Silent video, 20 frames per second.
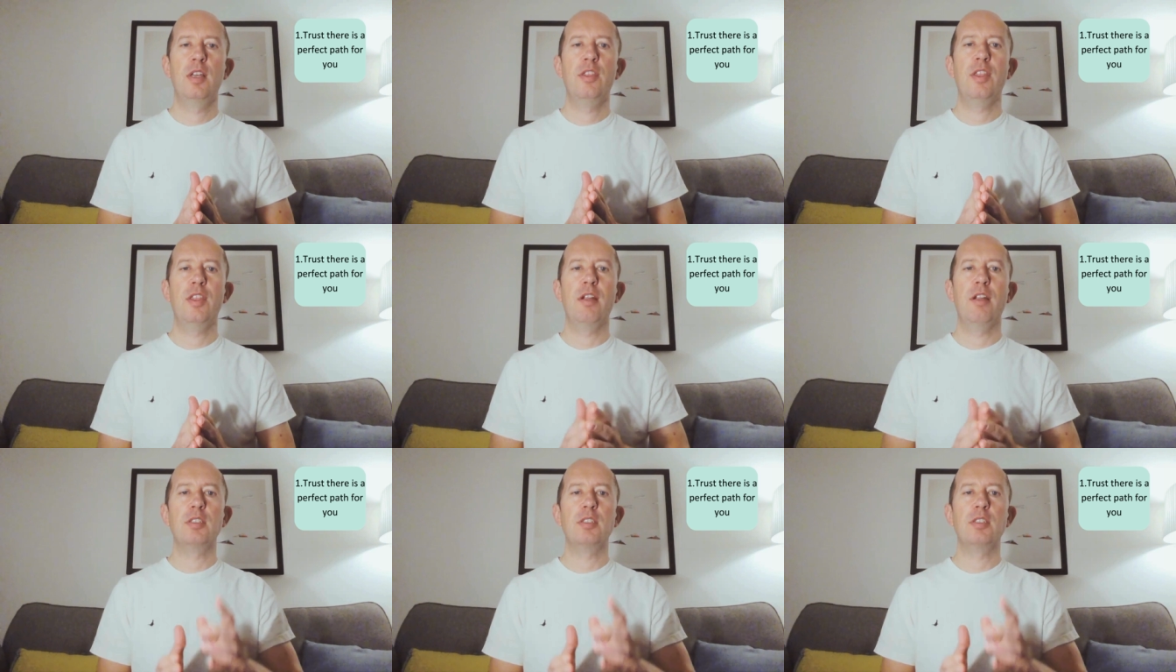
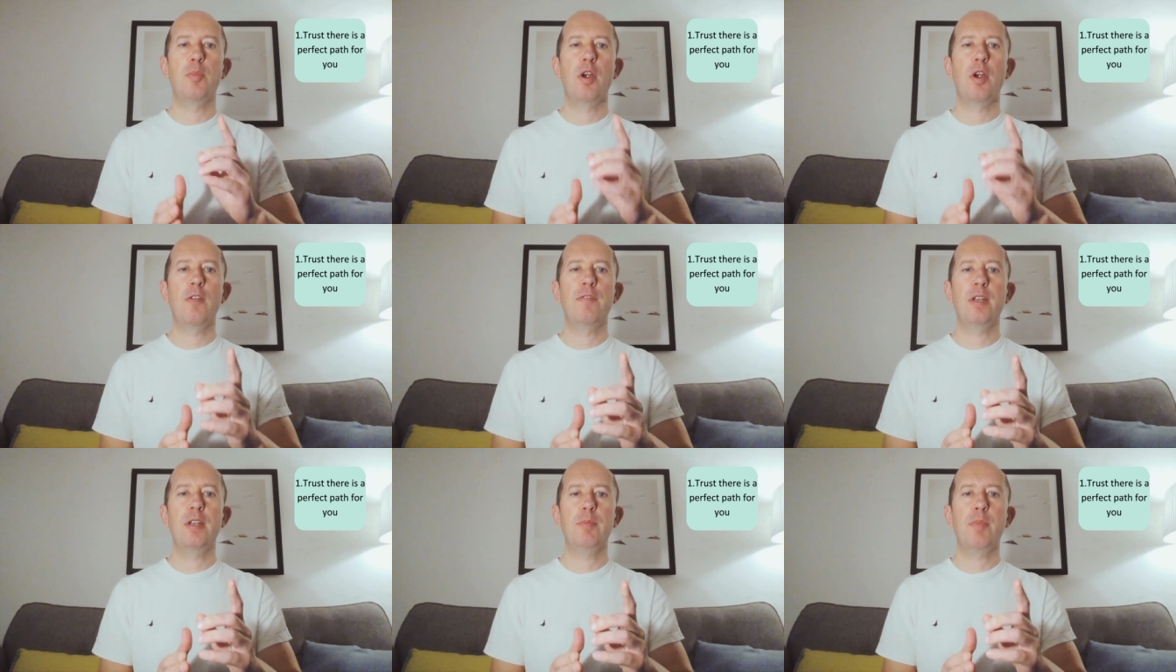There is a
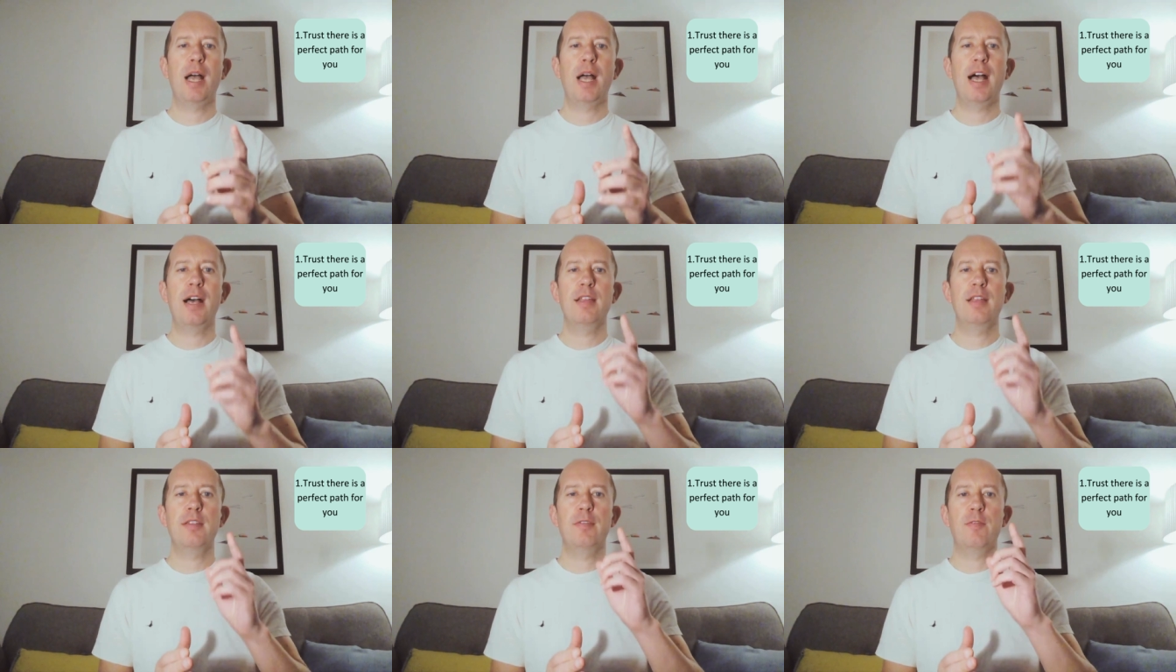perfect
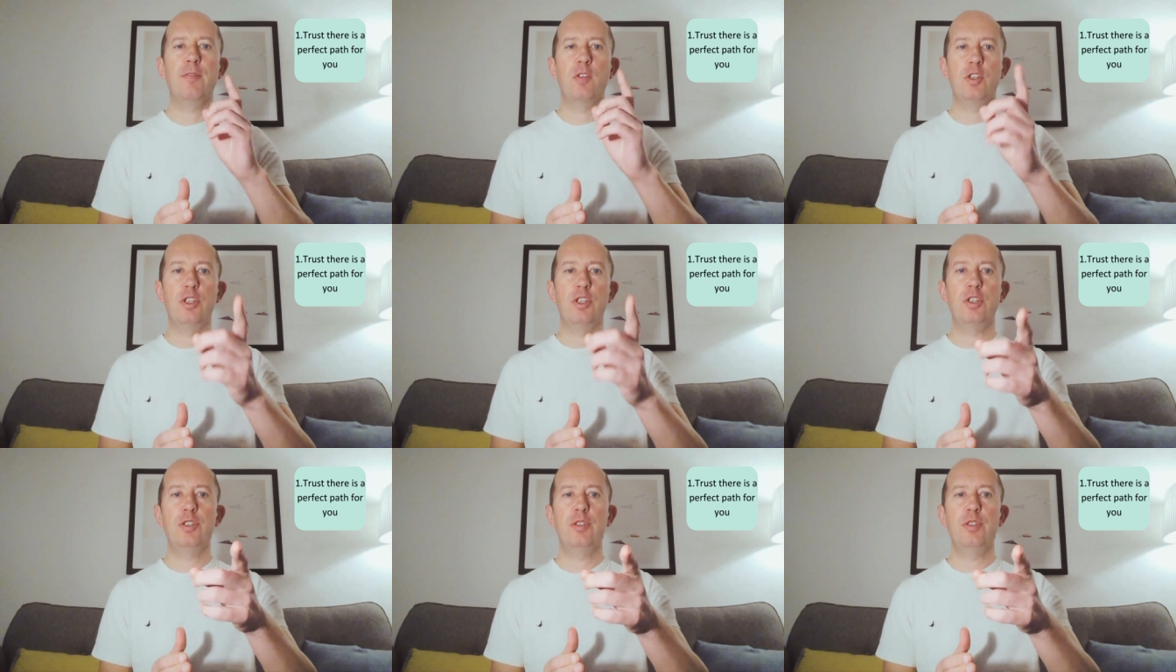path for
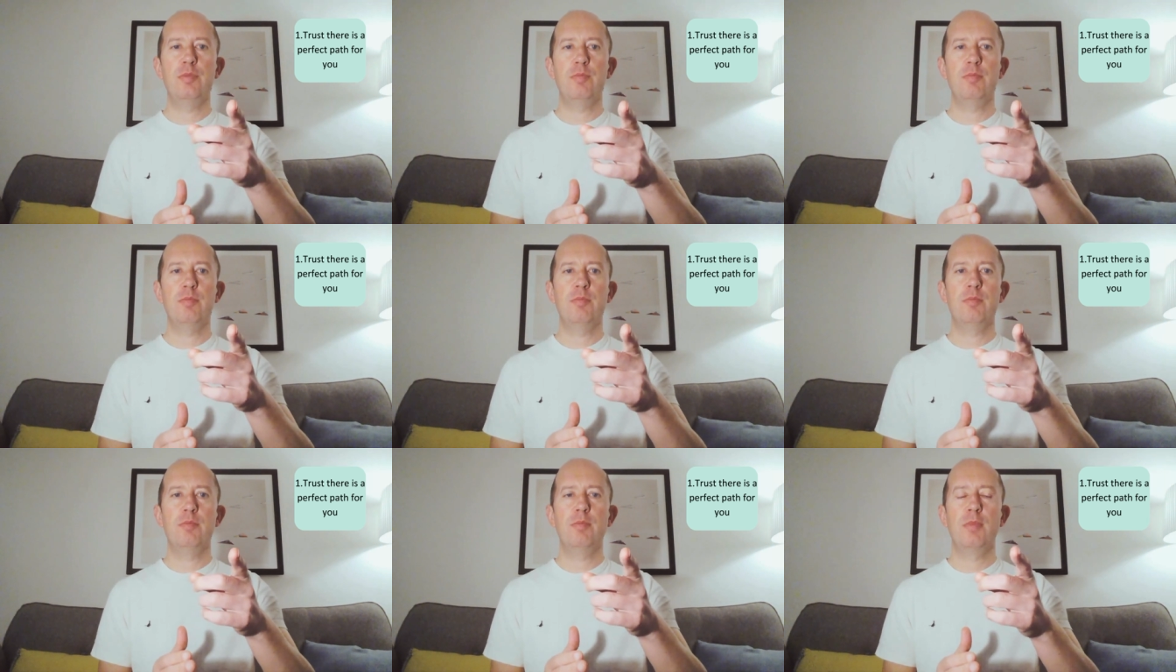you,
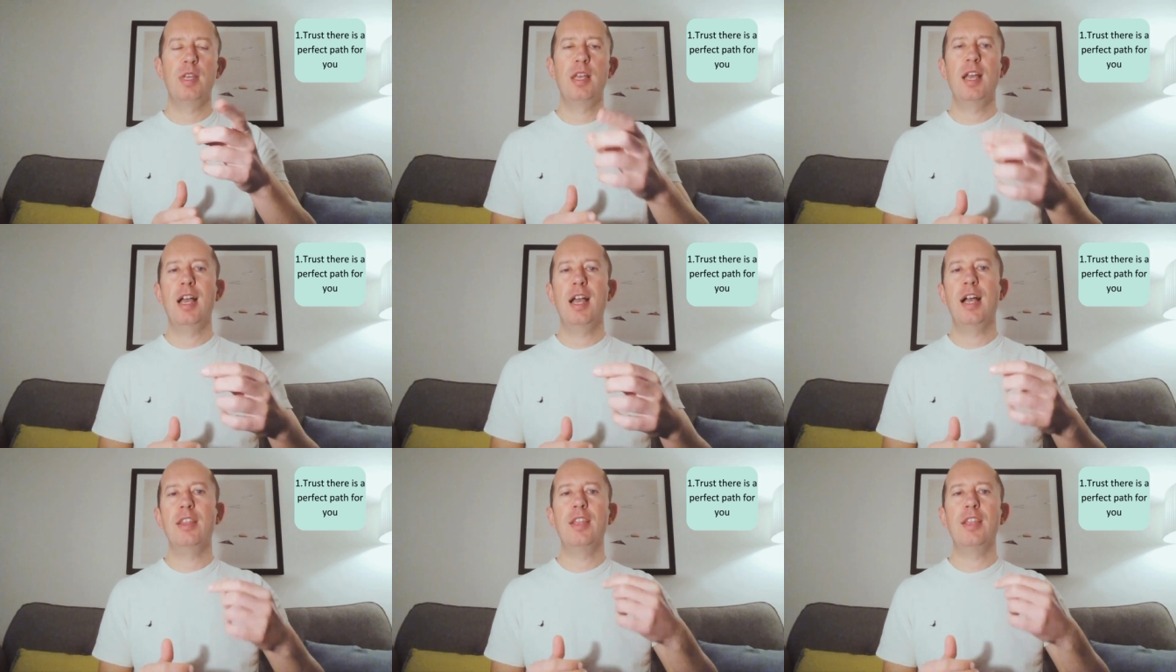
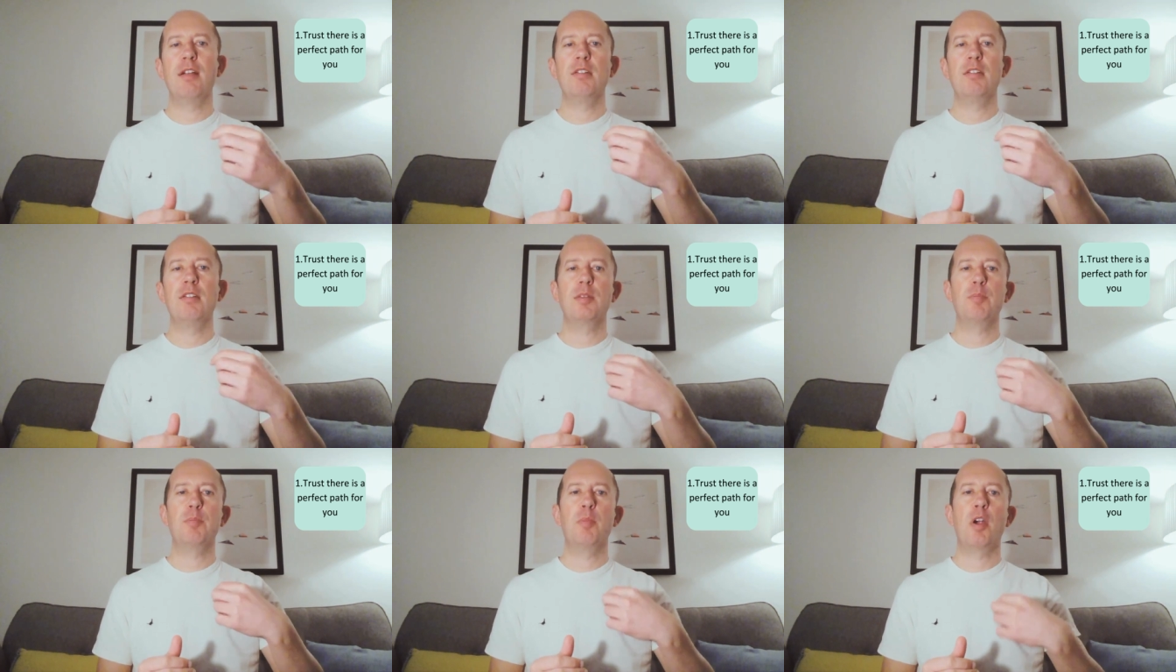and there
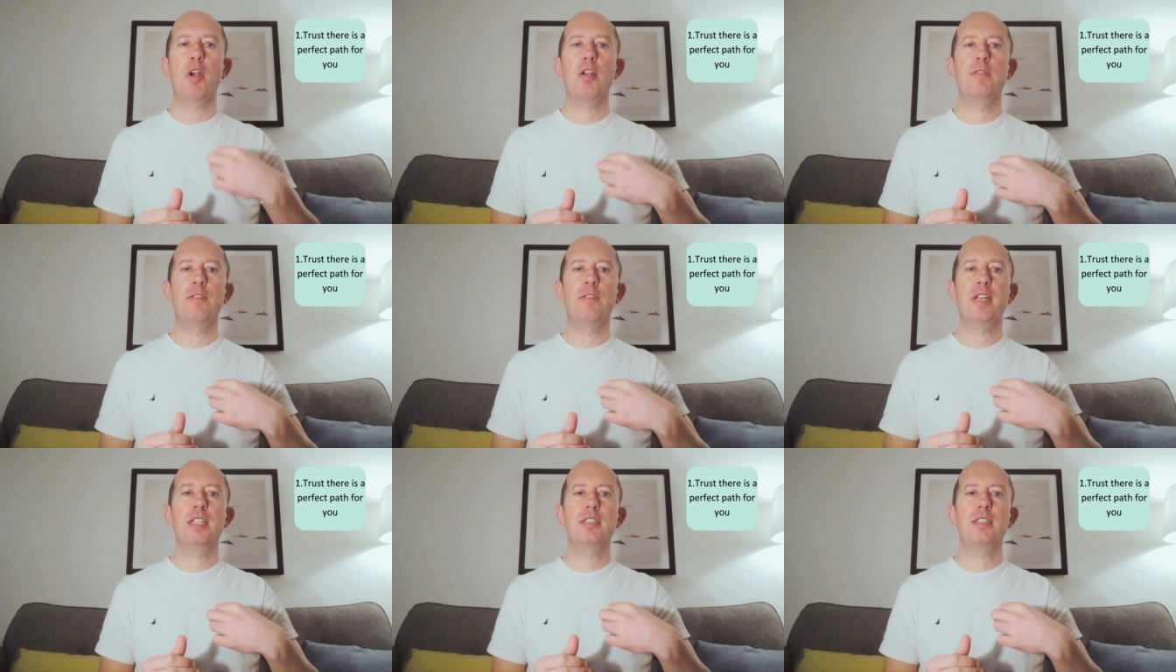is a
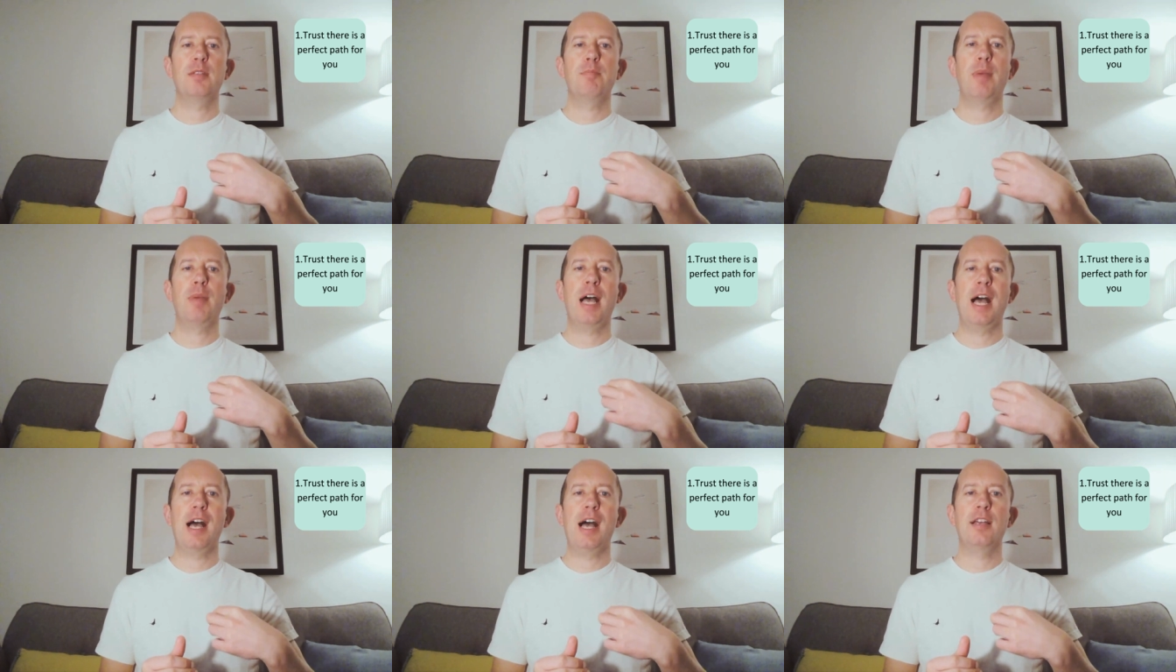perfect
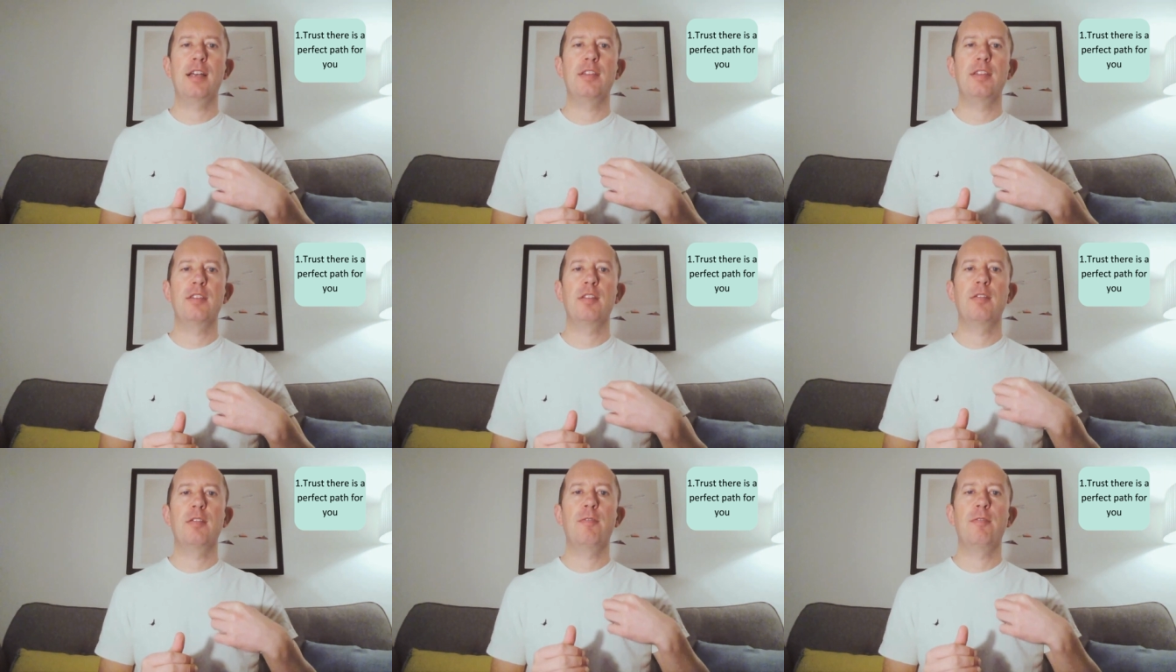path
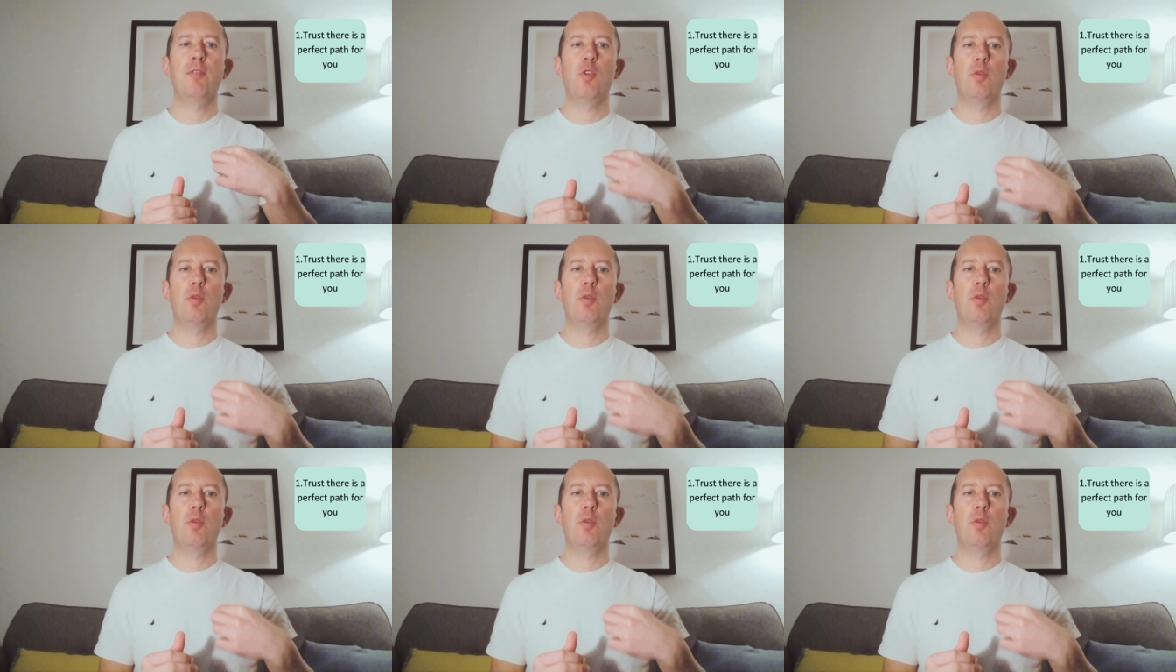for